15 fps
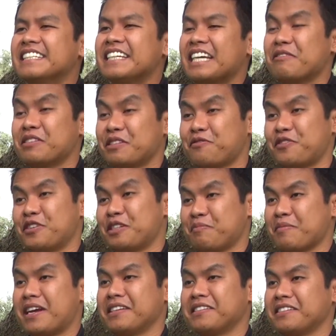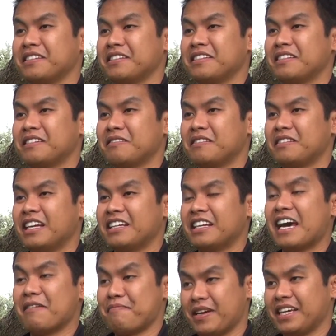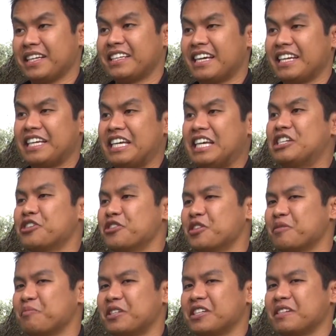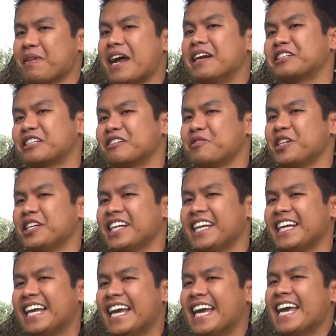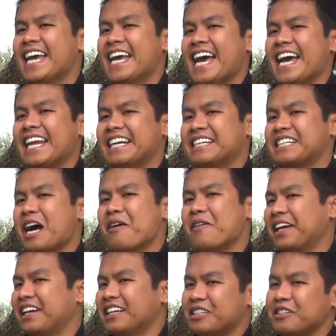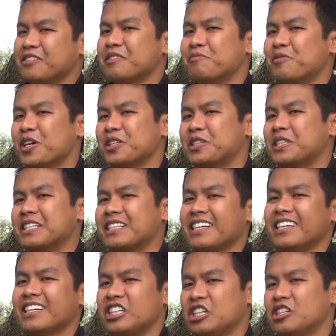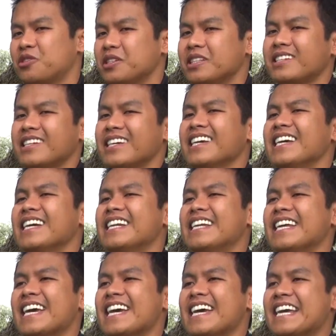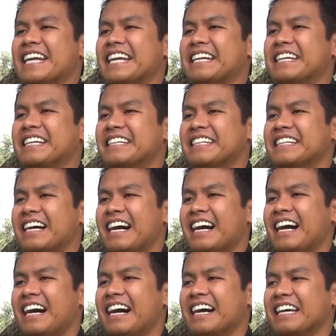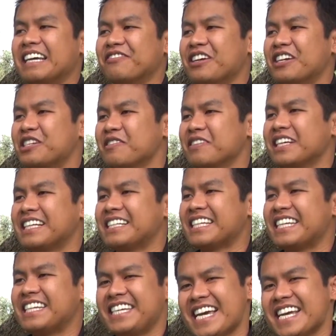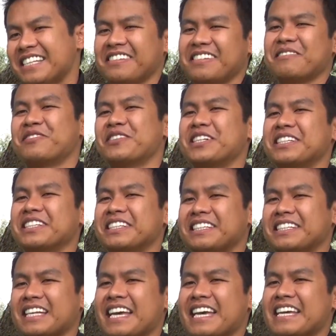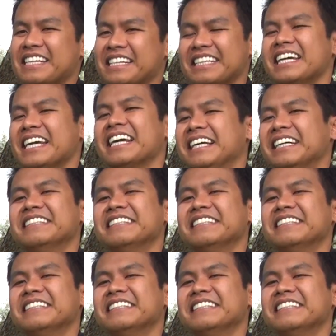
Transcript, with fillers: he was the first Marist that I met. And he introduced me to the Marist community, and that's how I got to know the brothers. I got interested, and I eventually said yes to the brothers. And yeah,